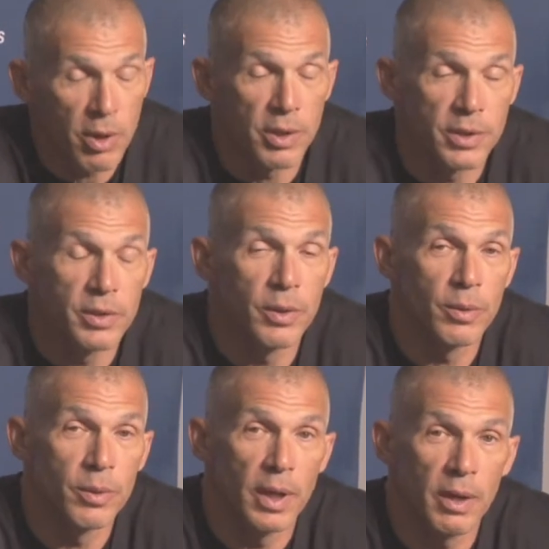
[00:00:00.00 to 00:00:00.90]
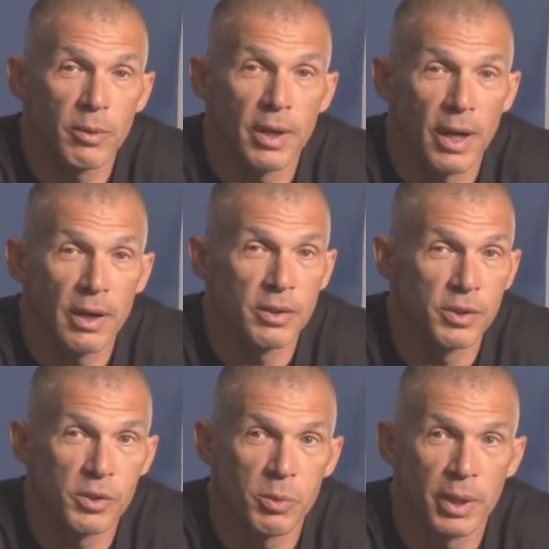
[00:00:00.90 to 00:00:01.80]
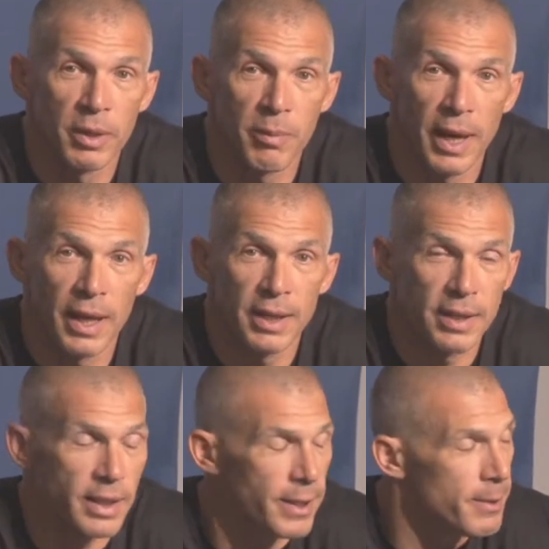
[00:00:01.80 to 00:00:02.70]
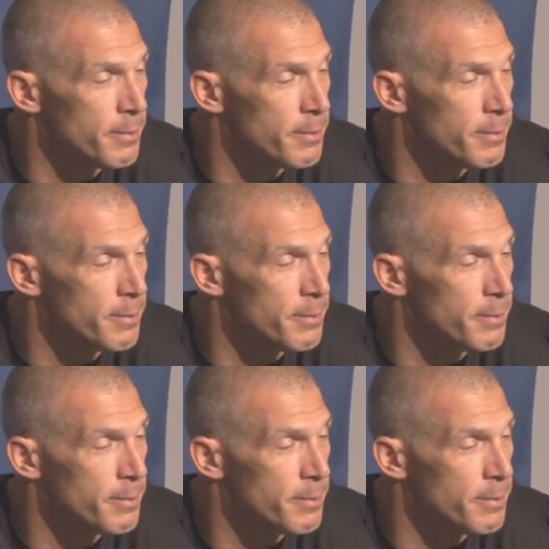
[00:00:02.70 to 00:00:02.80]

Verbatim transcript: hard to do. I don't care how good you're swinging the bat. Uh,